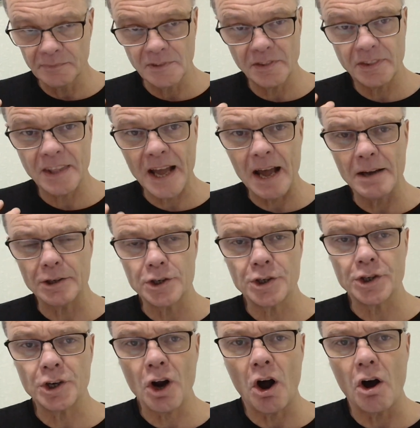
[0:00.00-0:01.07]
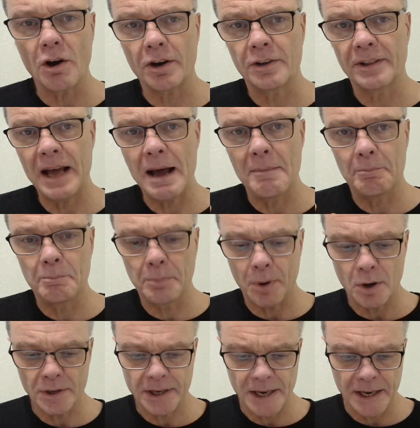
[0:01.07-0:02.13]
that shock, that
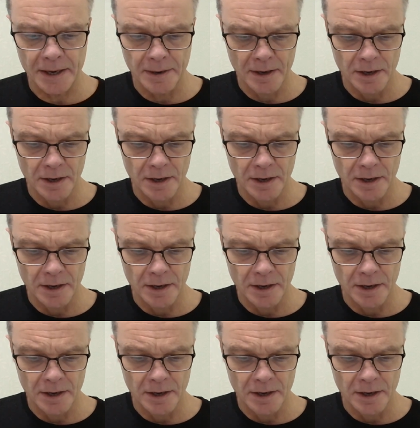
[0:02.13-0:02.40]
body